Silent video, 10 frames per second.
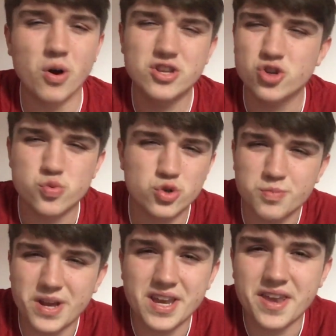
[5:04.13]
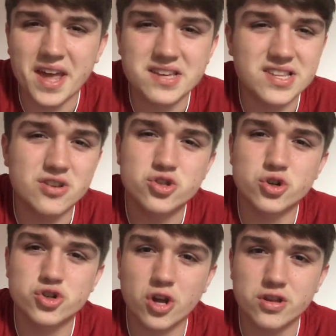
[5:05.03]
but it just would have been a nice little
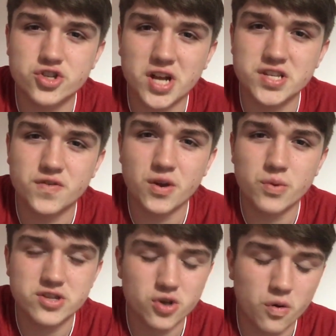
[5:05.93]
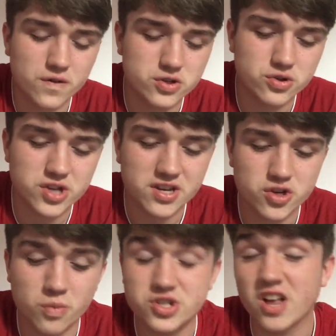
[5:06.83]
touch on the transfer window, over do say
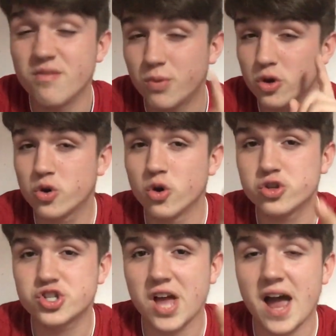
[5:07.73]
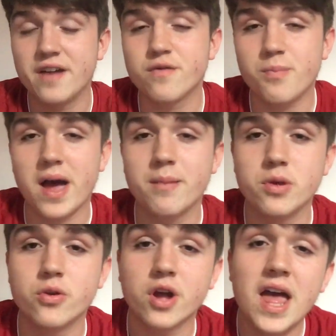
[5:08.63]
so myself, but a good signing for Bayern
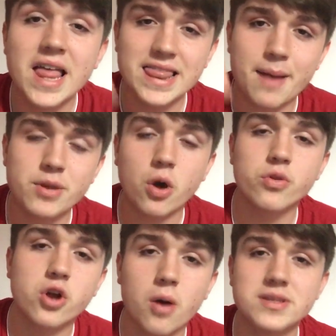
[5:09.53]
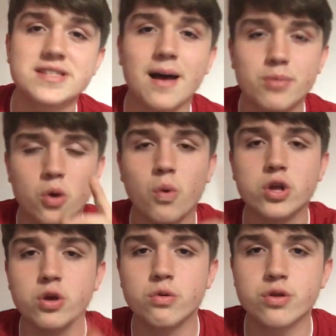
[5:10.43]
Munich. Let me know in the comments down below
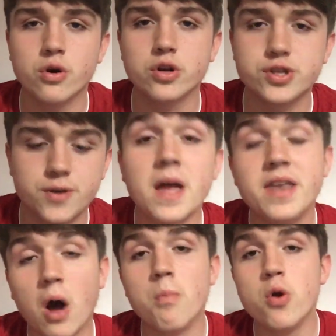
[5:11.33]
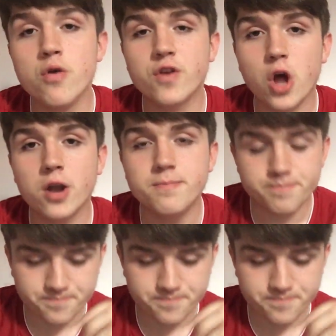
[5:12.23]
what you thought. Now, moving on,